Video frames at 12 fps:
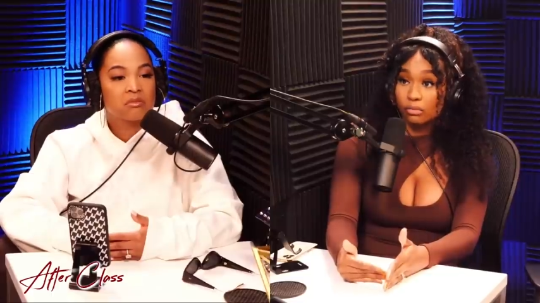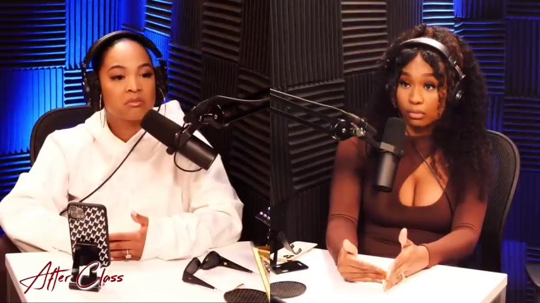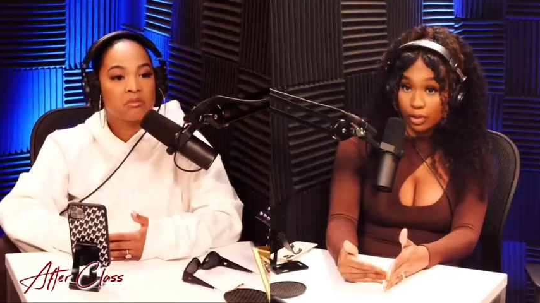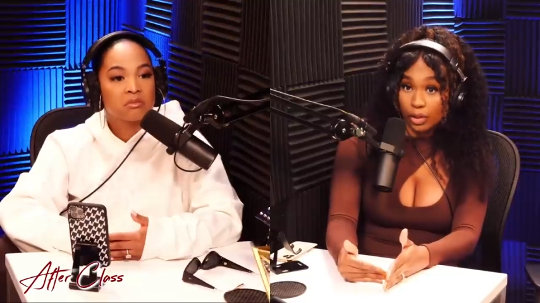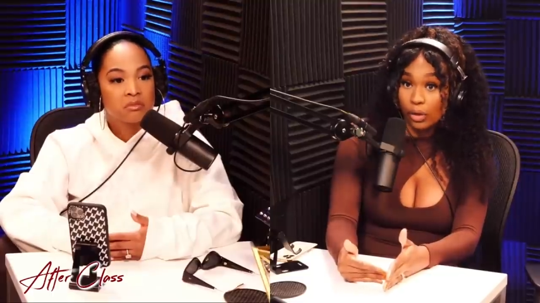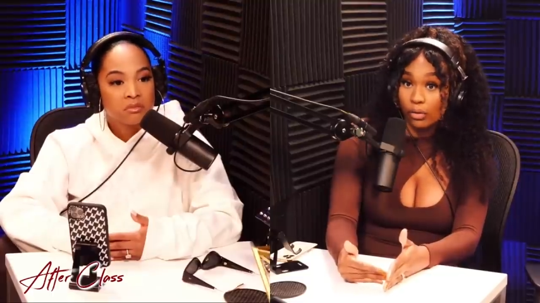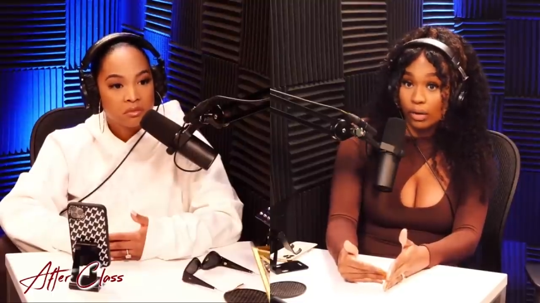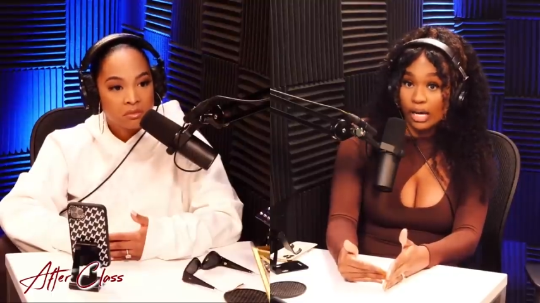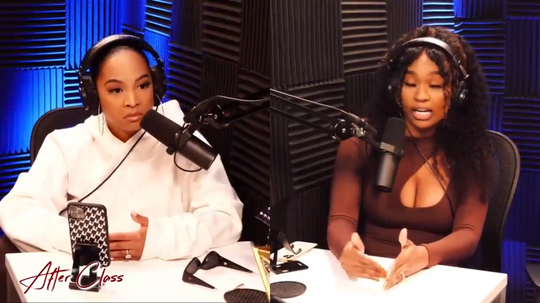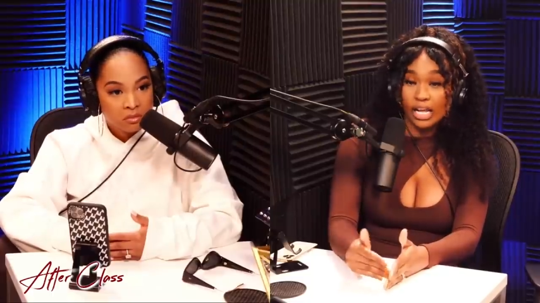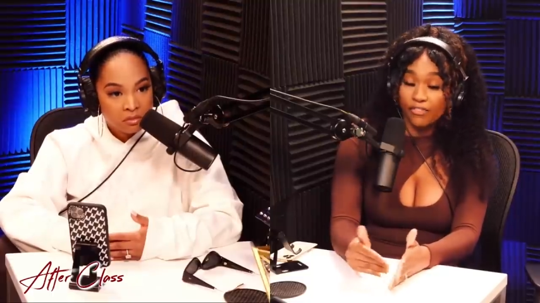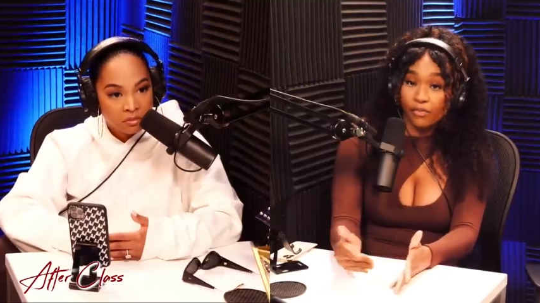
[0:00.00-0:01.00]
Speaker 1: you know,
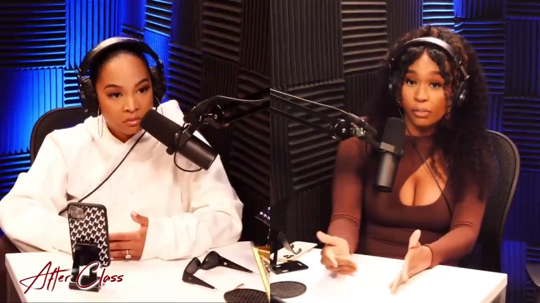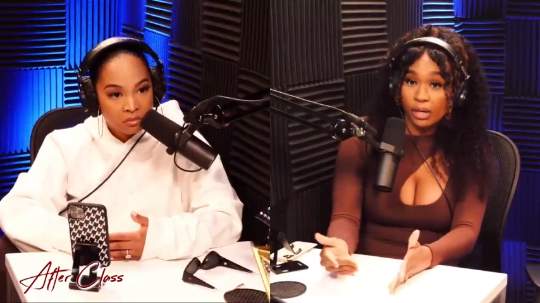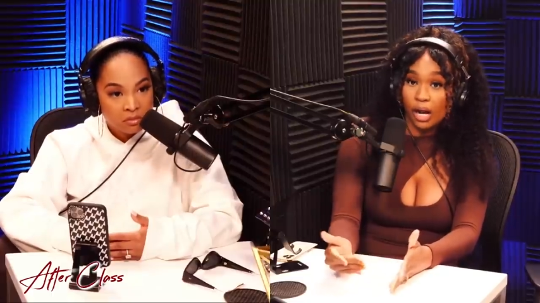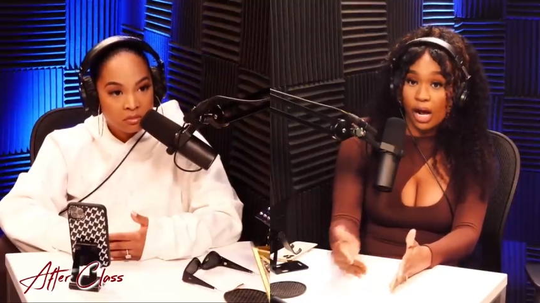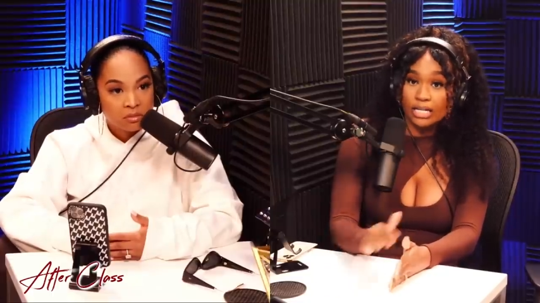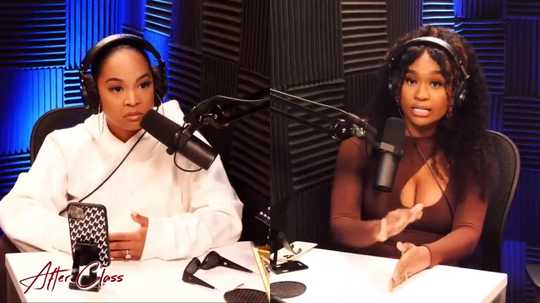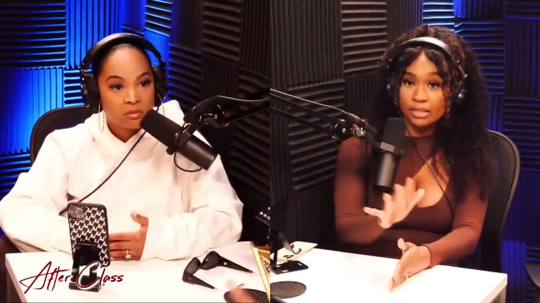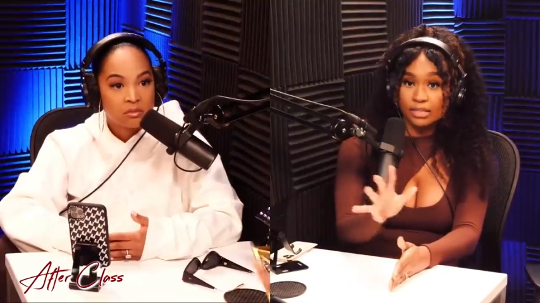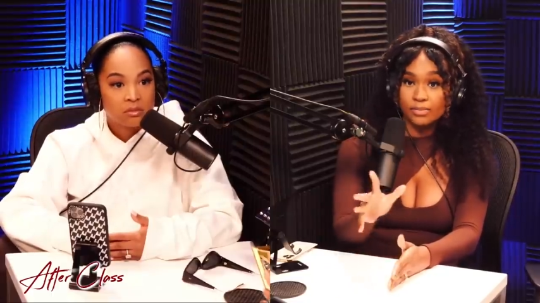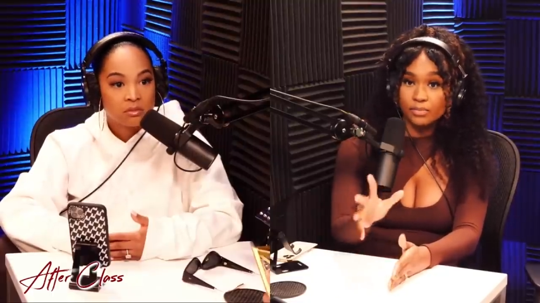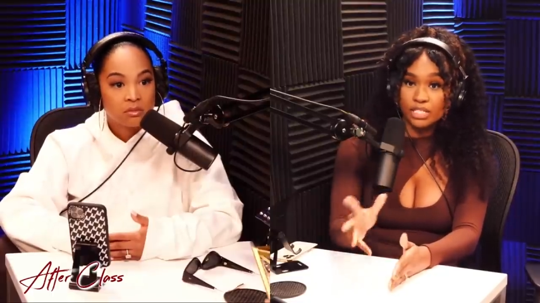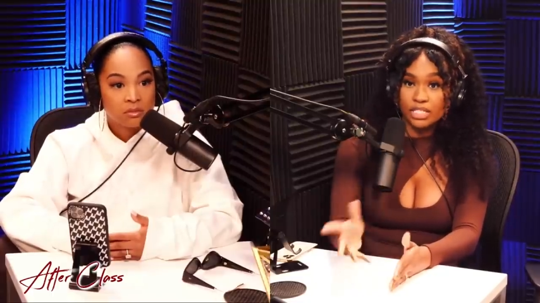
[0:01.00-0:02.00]
and if we're being honest,
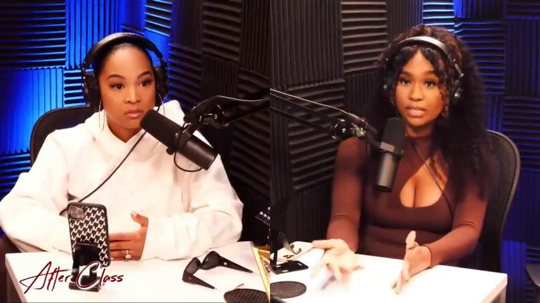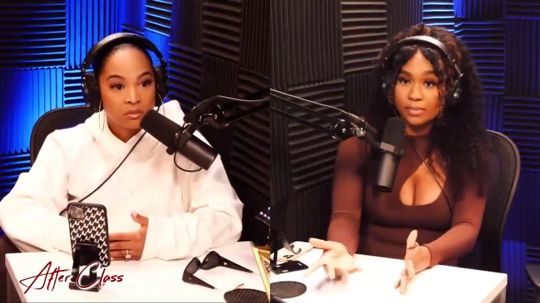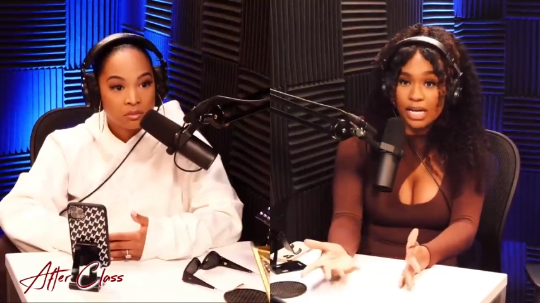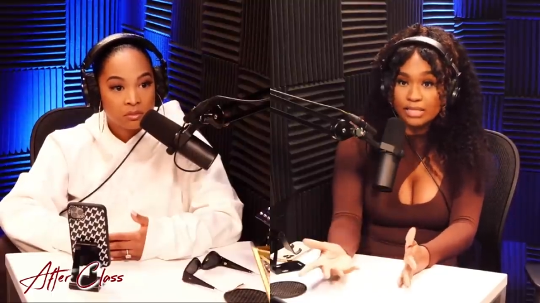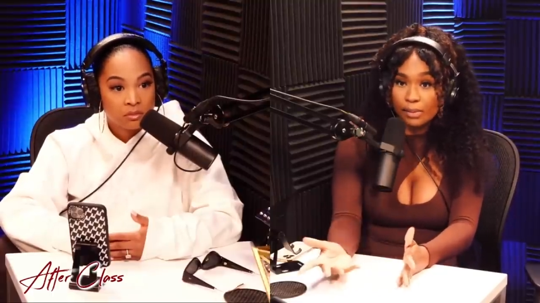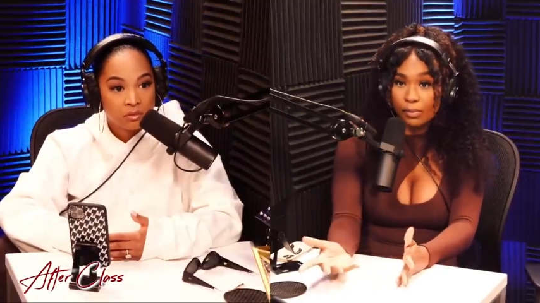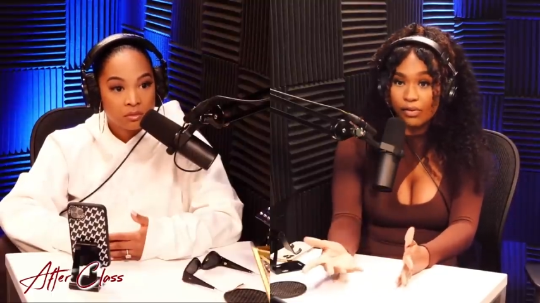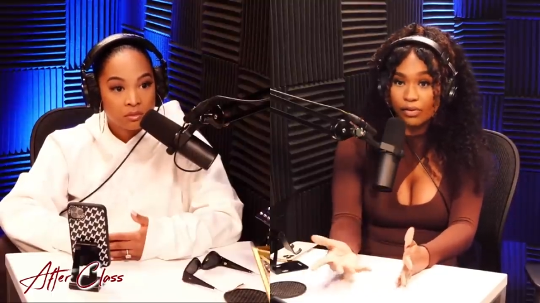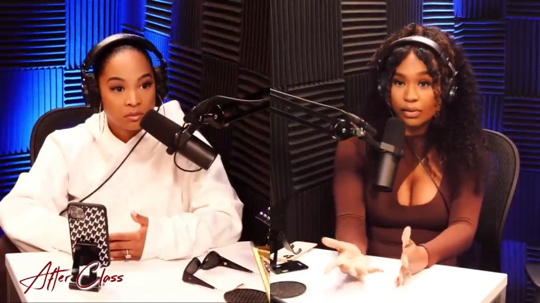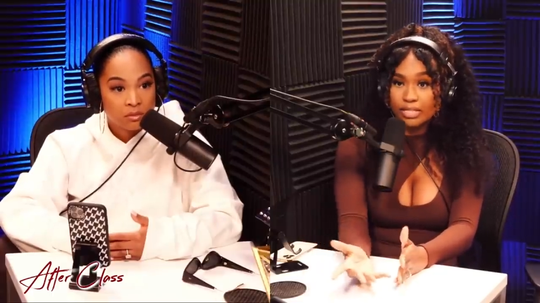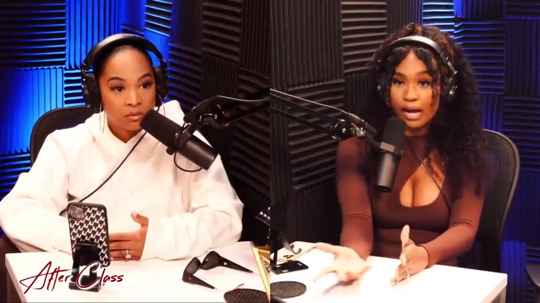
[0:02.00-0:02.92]
C B S Big Brother knows they